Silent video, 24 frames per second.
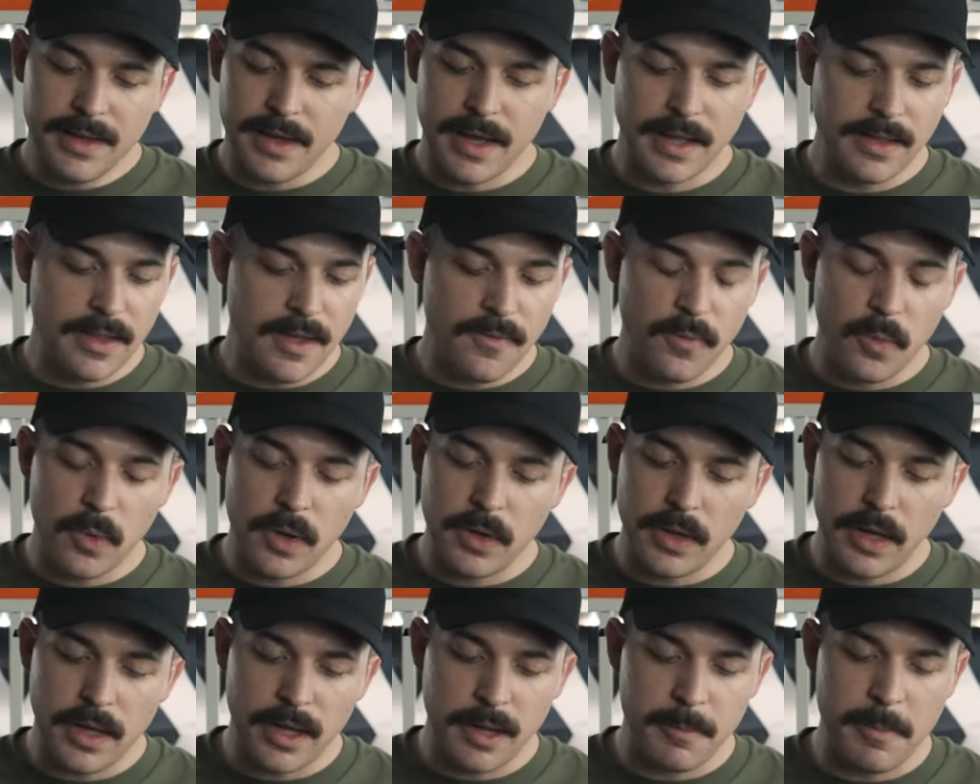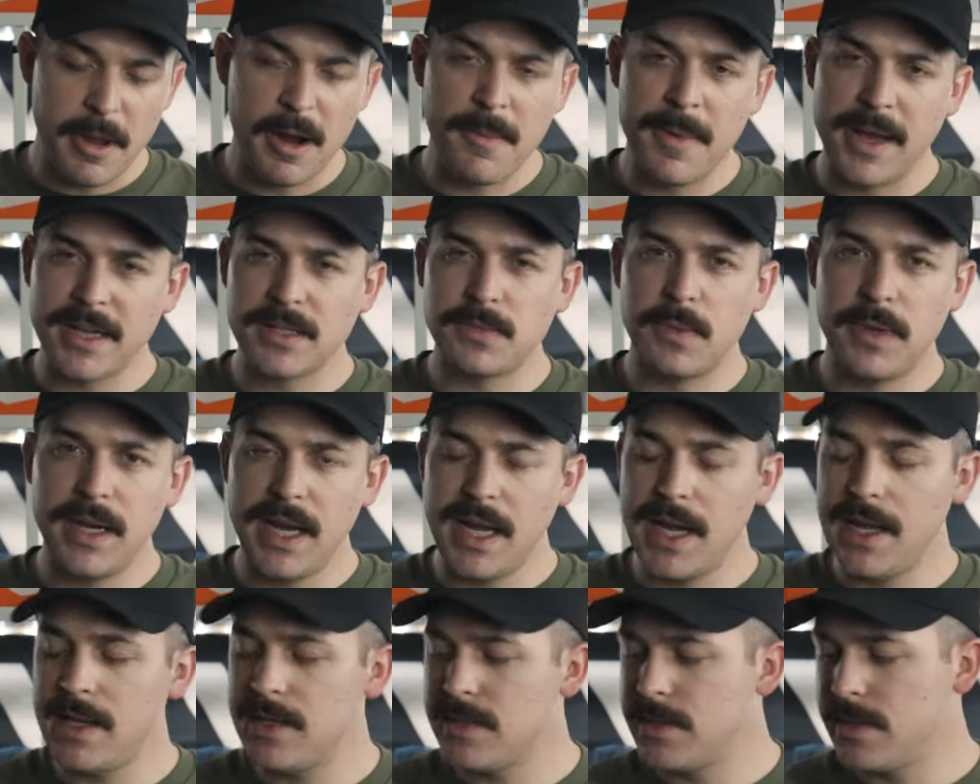I love one, um, Air Max one
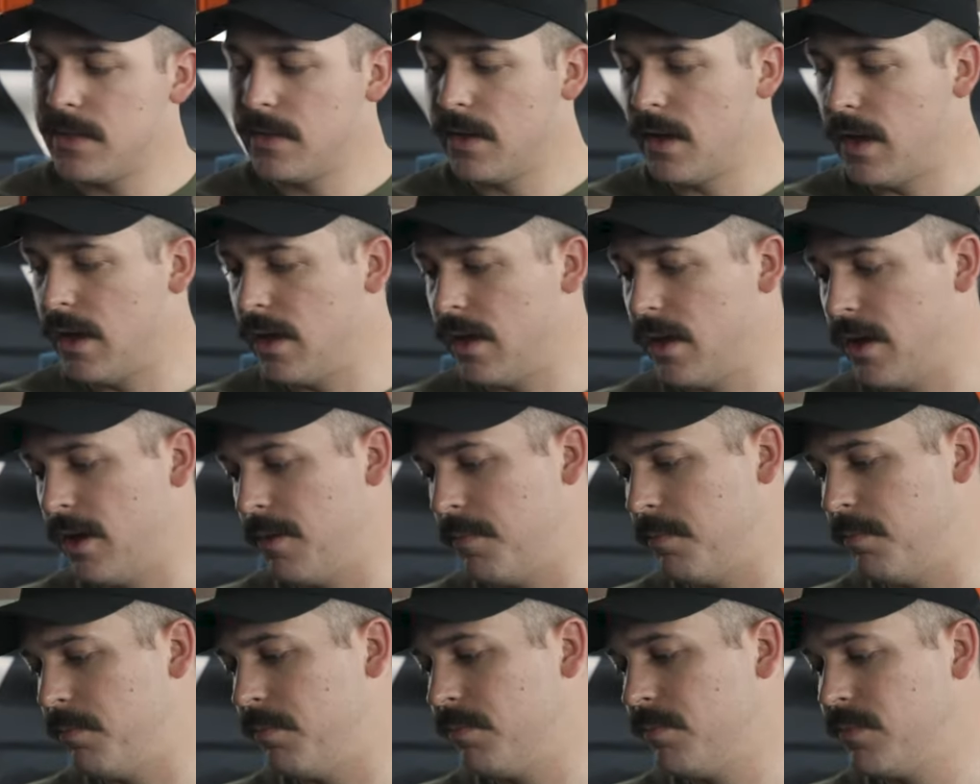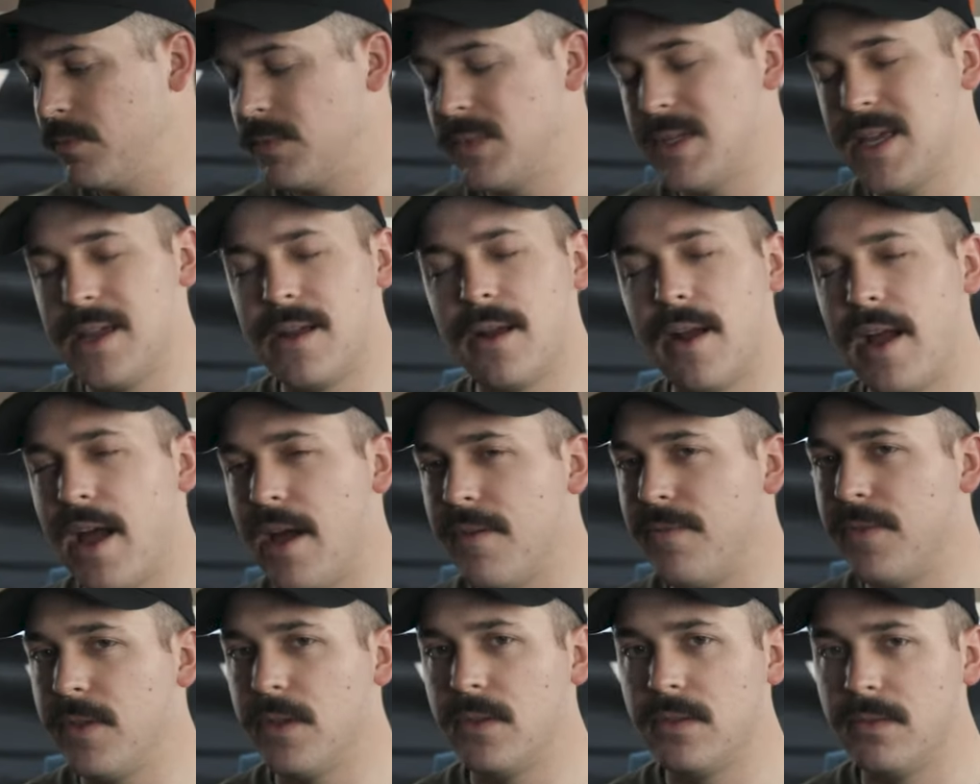eighties. Um, Tinker
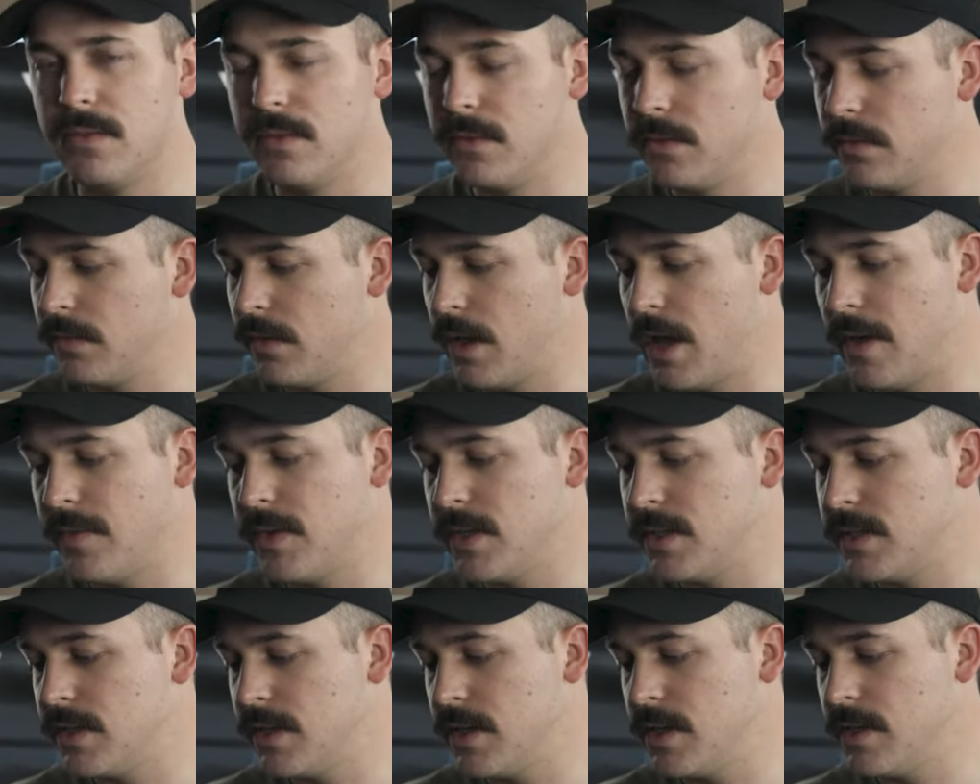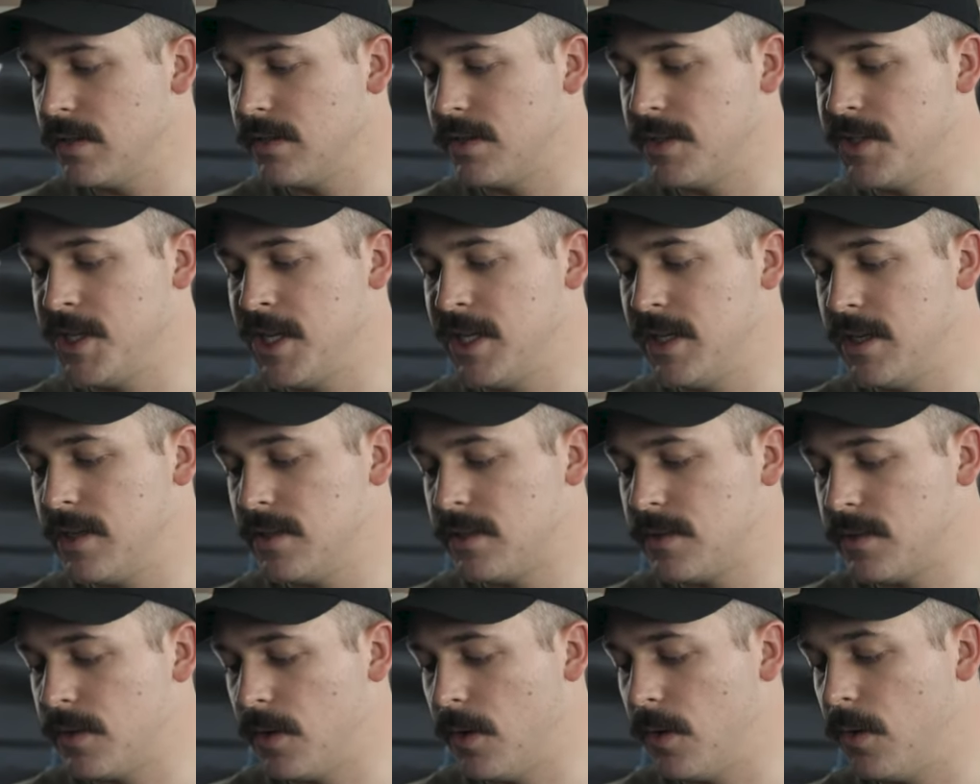Hatfield obviously is a
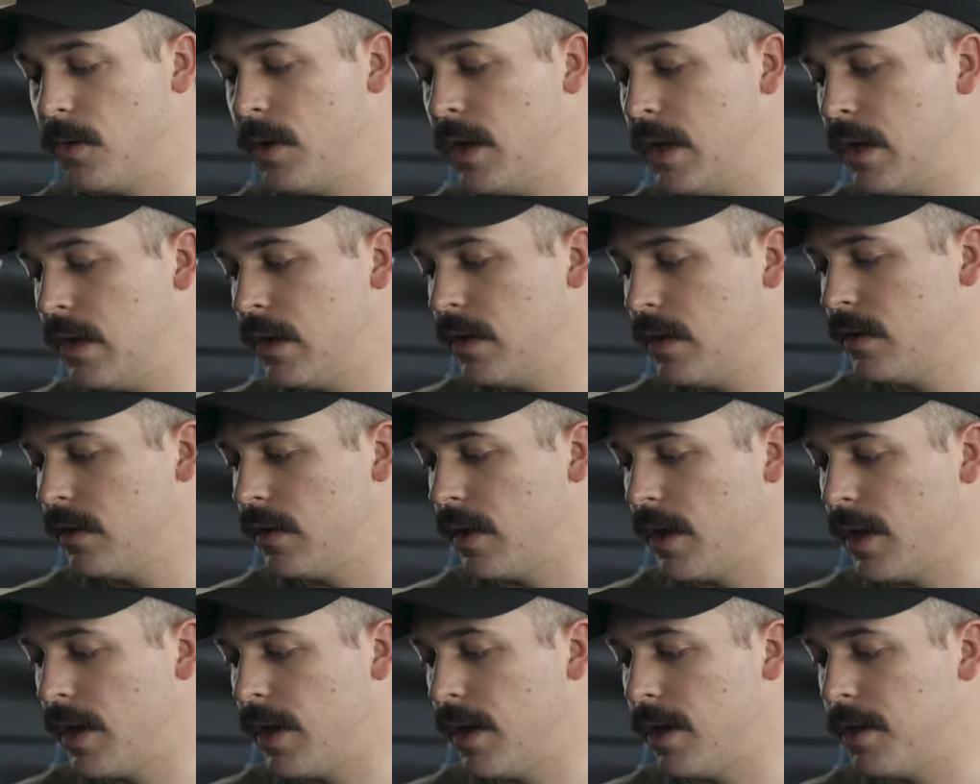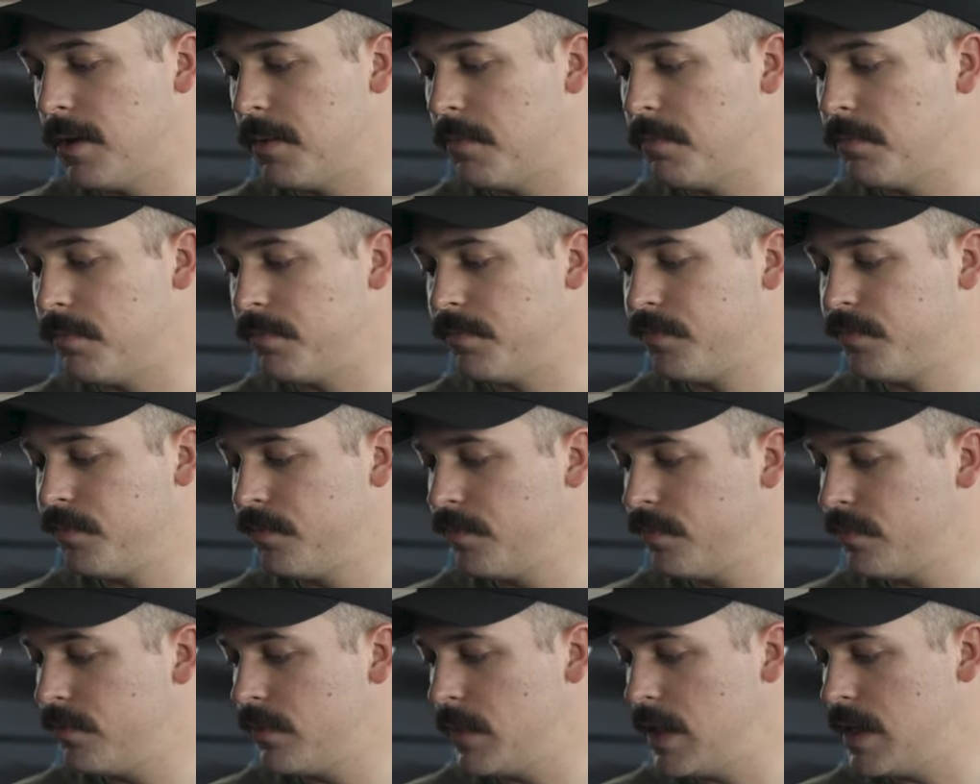genius, so um,
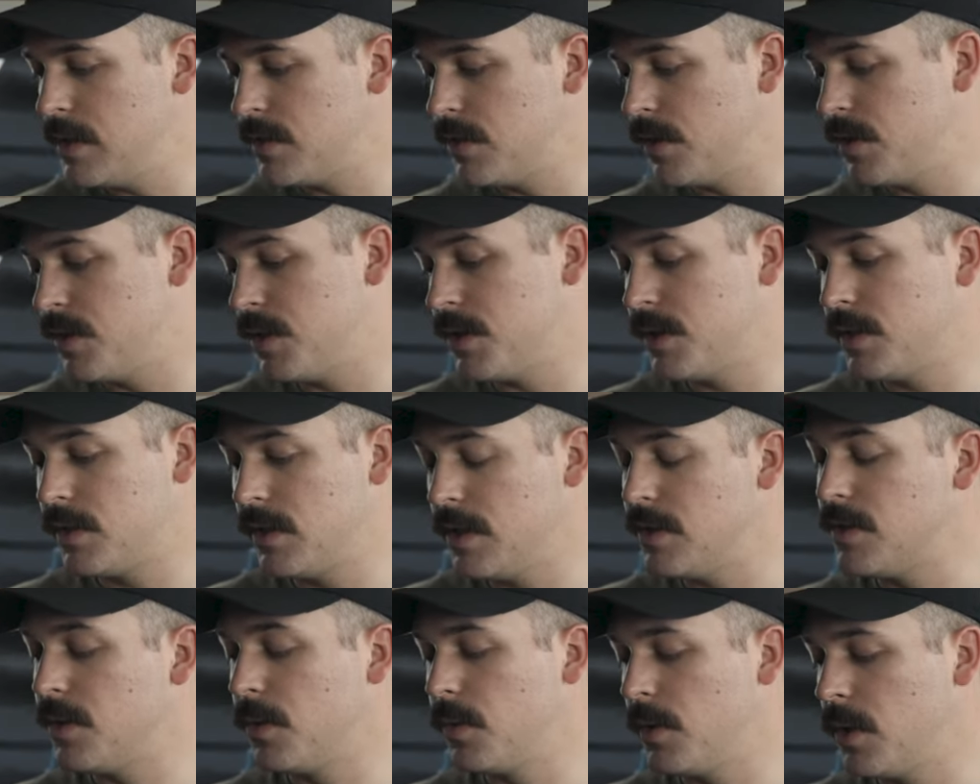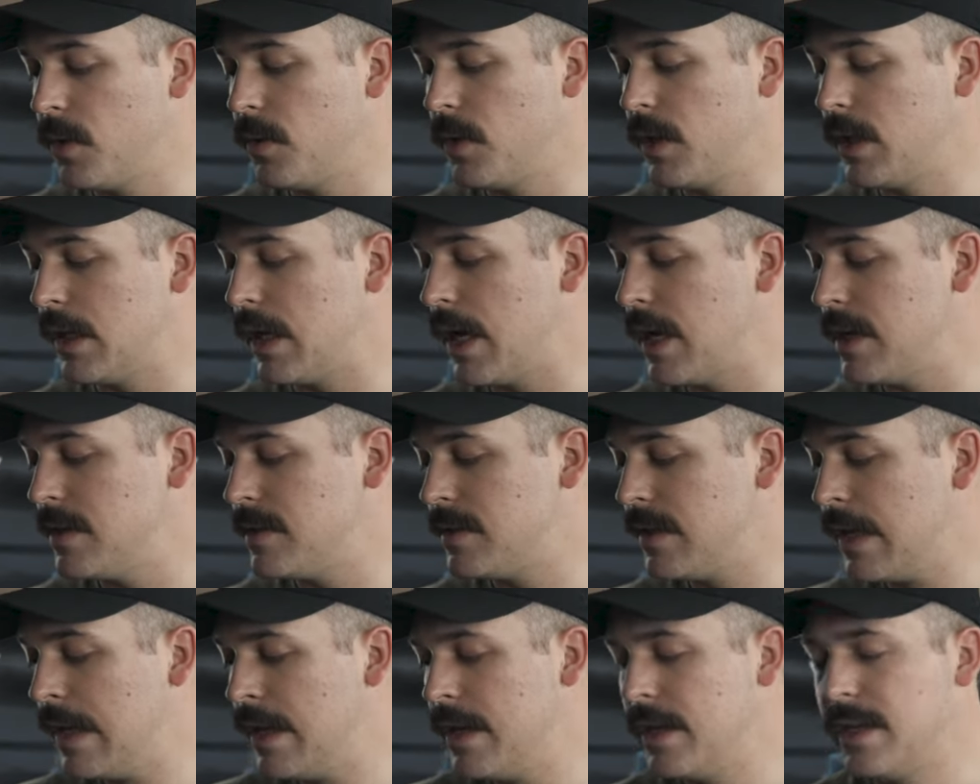these are just, these are really, really
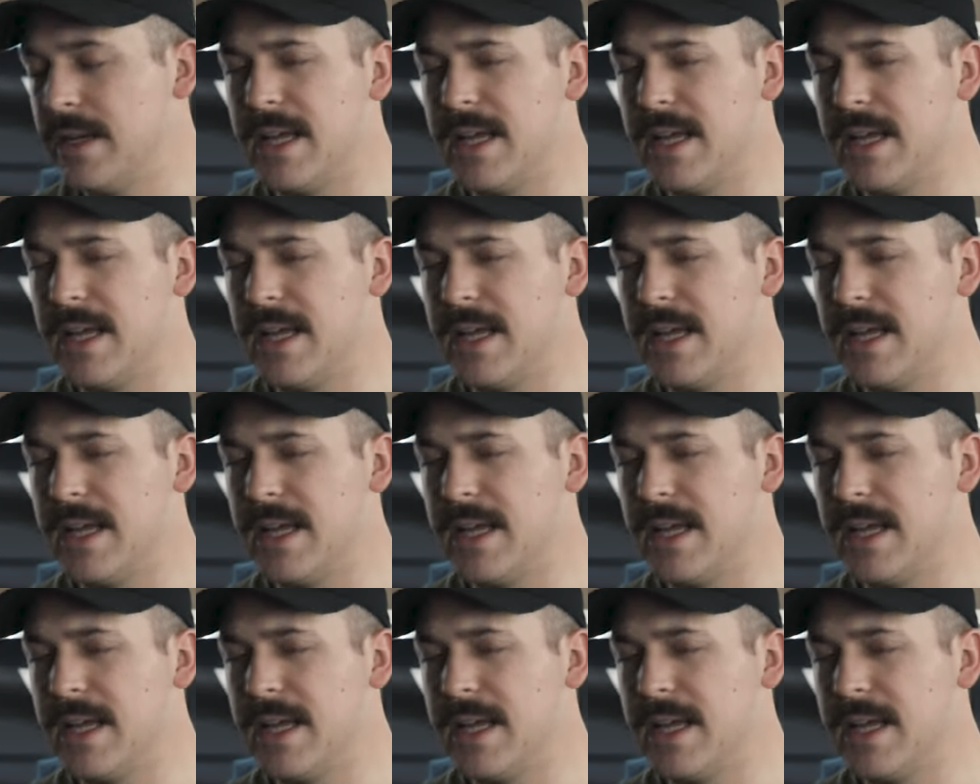nice.